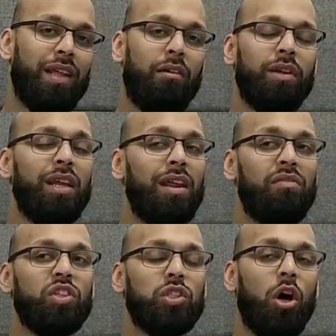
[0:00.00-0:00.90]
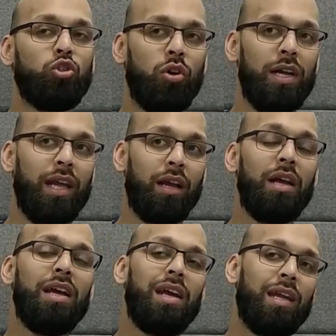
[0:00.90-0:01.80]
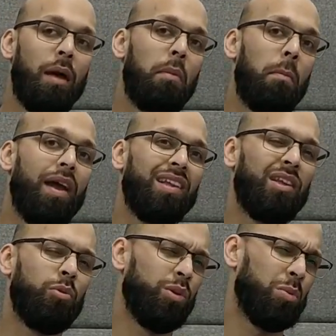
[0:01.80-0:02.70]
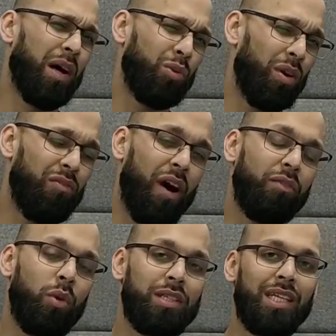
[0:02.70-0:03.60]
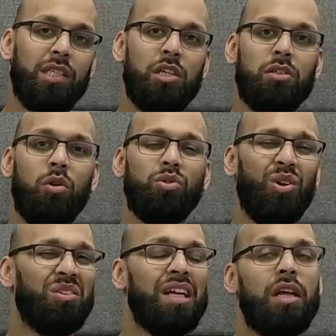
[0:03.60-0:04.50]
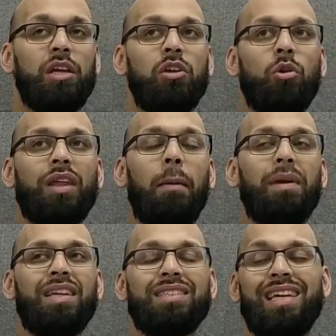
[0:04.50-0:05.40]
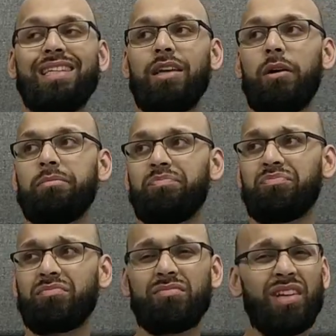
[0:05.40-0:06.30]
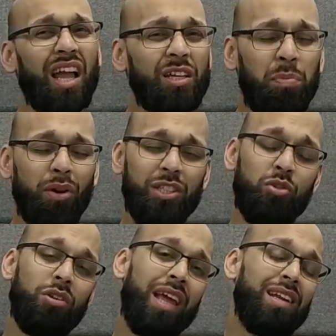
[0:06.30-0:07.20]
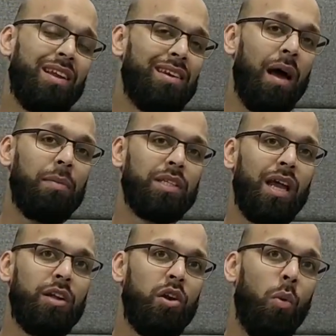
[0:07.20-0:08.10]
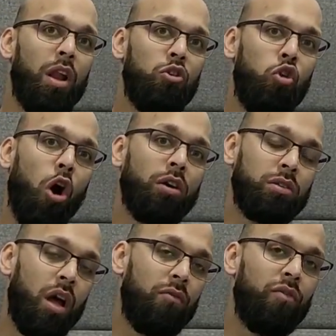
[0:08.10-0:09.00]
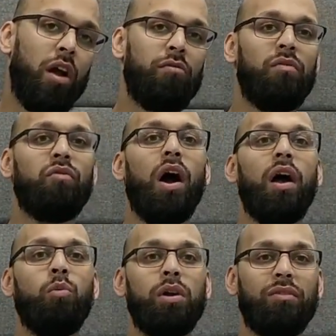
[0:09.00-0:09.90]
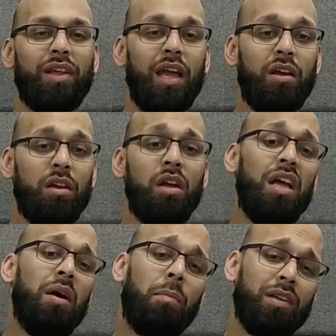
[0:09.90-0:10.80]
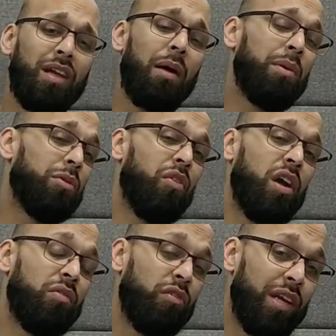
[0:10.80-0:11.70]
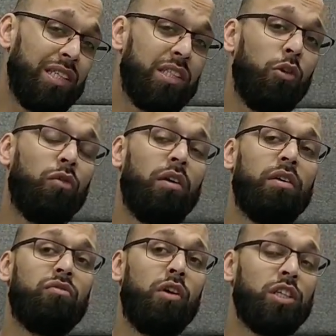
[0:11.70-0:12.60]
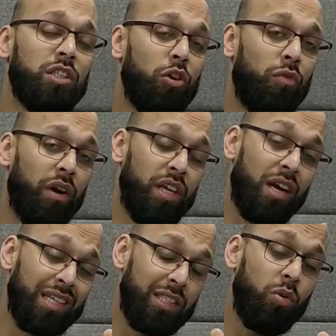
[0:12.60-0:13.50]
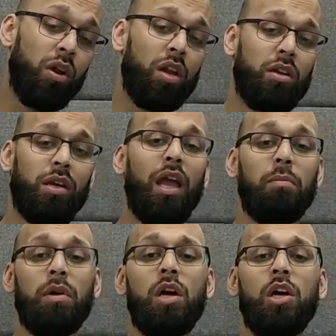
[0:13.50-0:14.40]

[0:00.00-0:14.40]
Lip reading: and tear. He didn't even start training in MMA until he was about 25, 26 years old, so, that means he's his body's not taking the damage that, a long-term veteran fighter would have taken by the time he was 33. He's still very fresh, he's still very young, and still learning the game.